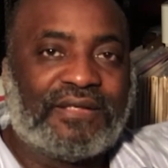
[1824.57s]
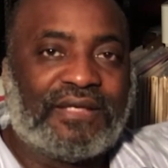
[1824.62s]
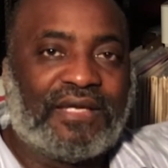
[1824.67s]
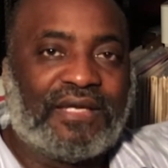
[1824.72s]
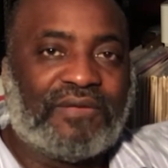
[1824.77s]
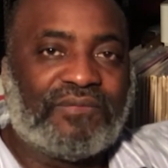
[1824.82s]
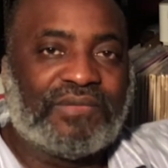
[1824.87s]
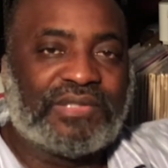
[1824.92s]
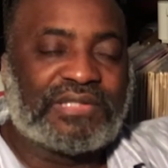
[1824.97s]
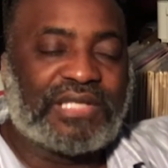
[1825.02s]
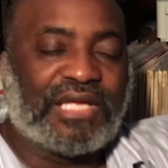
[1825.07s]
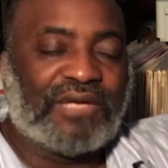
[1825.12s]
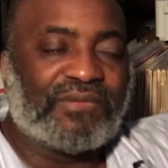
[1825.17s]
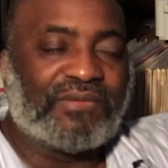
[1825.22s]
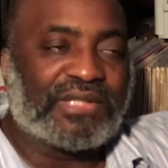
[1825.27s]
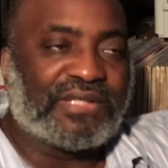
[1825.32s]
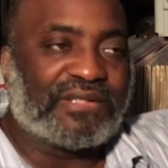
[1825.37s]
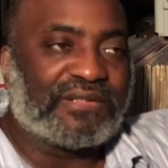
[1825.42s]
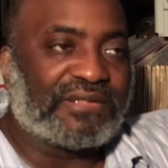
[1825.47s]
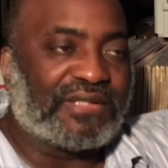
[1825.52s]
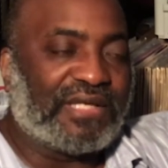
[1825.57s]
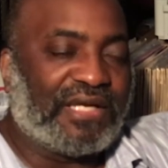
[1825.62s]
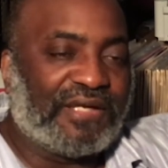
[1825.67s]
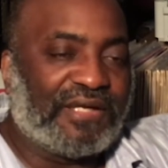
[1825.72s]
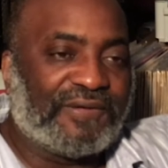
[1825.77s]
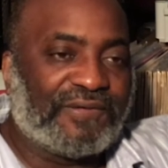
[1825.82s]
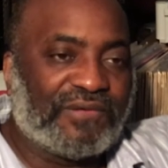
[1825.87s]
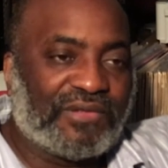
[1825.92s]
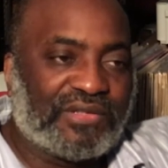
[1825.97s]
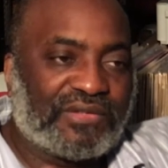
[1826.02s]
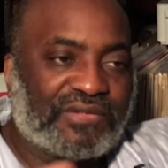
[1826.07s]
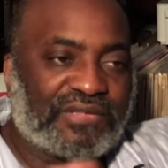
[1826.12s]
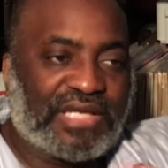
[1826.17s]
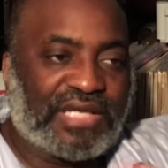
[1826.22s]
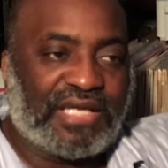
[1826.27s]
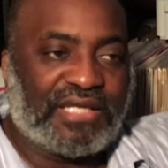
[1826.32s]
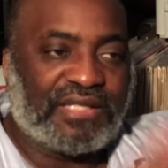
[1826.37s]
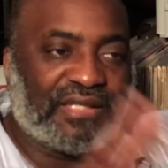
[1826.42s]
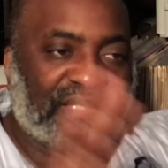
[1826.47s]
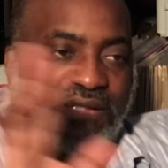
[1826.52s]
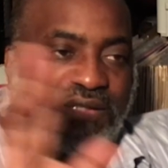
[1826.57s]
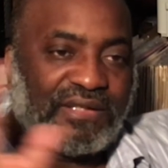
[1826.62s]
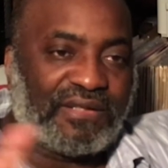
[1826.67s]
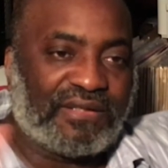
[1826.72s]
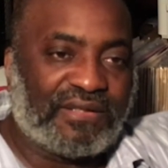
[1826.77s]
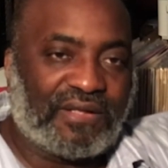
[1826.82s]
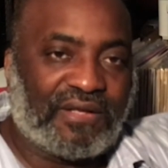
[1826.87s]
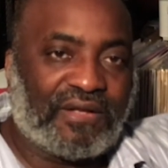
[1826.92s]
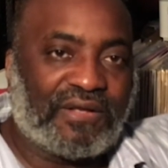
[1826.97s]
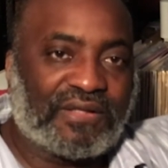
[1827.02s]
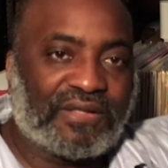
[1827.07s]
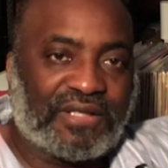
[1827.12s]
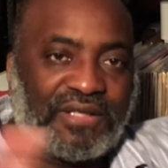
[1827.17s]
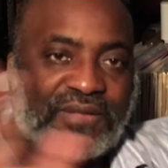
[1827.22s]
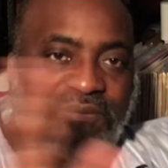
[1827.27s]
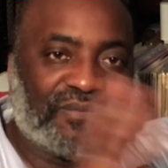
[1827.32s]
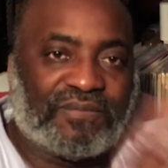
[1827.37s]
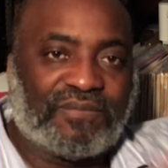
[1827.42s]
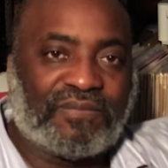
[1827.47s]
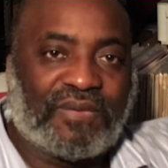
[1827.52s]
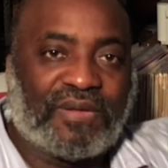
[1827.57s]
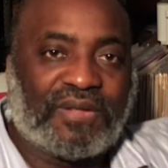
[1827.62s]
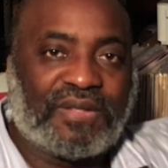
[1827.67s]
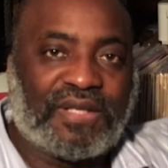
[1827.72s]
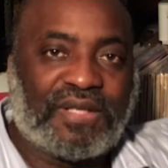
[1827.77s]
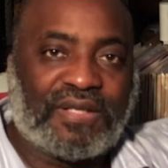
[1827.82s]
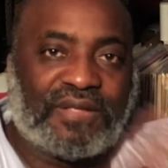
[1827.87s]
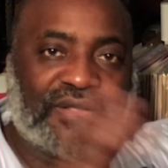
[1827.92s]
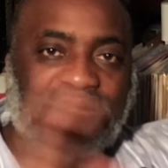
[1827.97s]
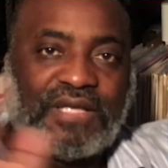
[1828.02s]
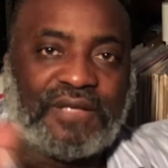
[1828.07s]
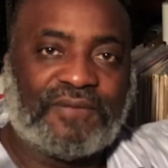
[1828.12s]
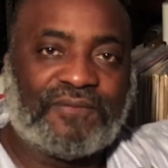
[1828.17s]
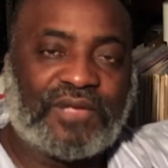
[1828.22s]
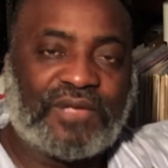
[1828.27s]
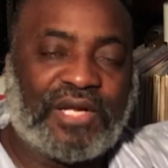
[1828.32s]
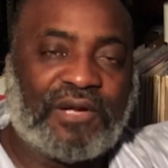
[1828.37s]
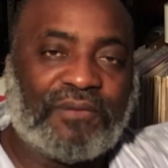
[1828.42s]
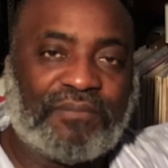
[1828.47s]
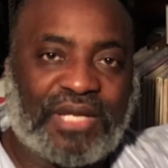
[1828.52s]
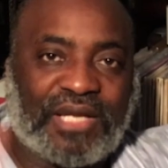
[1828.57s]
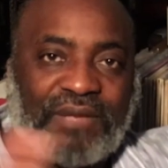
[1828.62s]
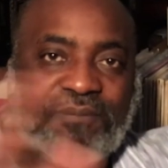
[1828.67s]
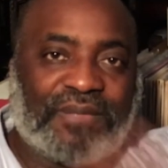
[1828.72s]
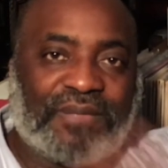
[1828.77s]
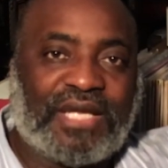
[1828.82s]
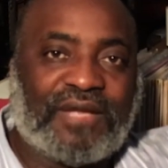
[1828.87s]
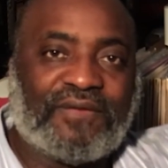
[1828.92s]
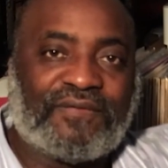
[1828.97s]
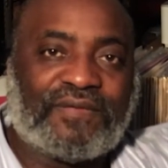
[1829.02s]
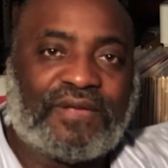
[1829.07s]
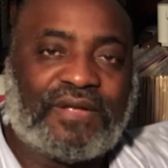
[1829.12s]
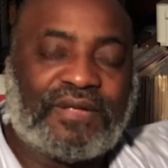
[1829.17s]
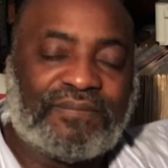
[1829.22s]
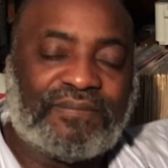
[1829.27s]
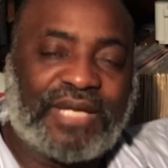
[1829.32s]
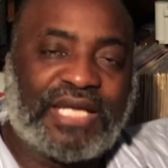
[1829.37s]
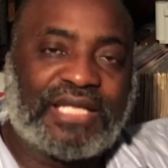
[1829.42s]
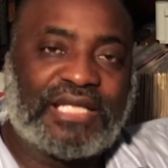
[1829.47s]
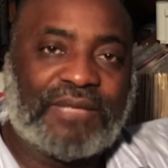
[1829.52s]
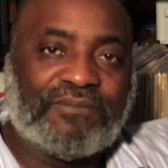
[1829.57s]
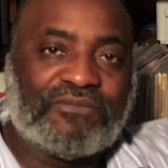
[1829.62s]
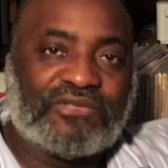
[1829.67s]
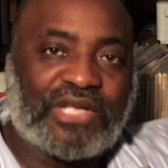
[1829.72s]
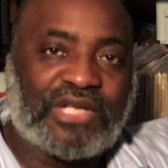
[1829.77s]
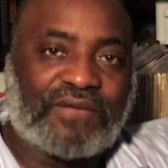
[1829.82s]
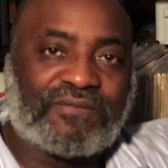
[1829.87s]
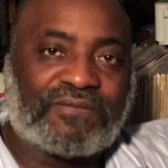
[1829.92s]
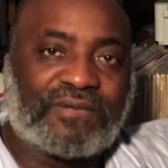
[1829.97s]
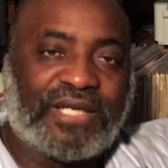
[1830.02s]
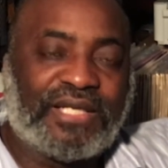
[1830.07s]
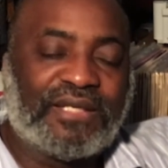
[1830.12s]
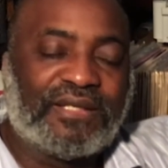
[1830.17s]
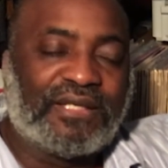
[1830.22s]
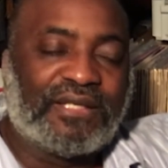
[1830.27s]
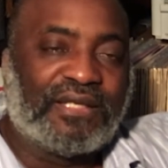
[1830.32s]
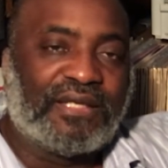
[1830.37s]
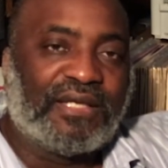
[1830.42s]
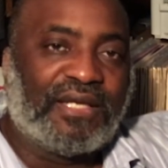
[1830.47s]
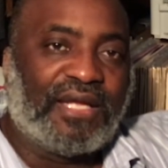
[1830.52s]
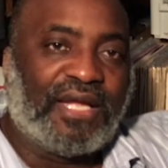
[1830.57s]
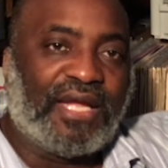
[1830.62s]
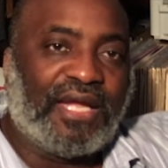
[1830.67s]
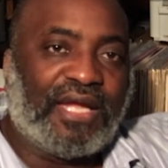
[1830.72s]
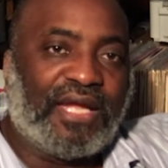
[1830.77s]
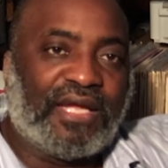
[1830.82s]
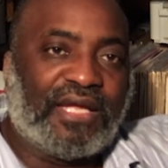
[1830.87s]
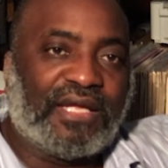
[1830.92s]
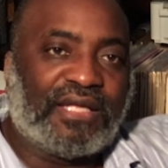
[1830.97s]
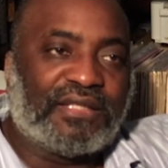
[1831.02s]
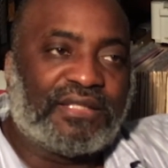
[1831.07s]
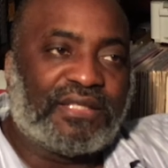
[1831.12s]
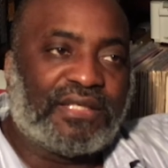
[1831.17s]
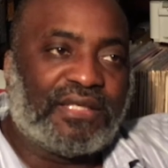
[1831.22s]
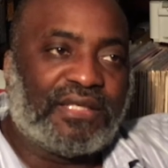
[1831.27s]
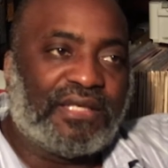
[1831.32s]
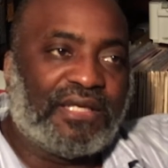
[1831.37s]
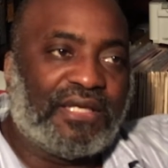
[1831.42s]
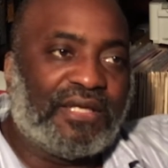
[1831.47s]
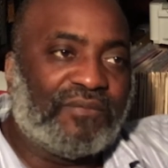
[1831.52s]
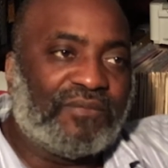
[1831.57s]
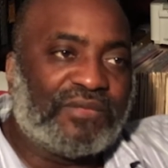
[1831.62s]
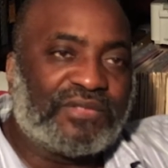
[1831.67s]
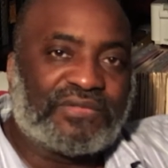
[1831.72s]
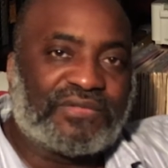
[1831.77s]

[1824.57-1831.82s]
We stayed on the Airbnb of a man named Jeffrey, and it was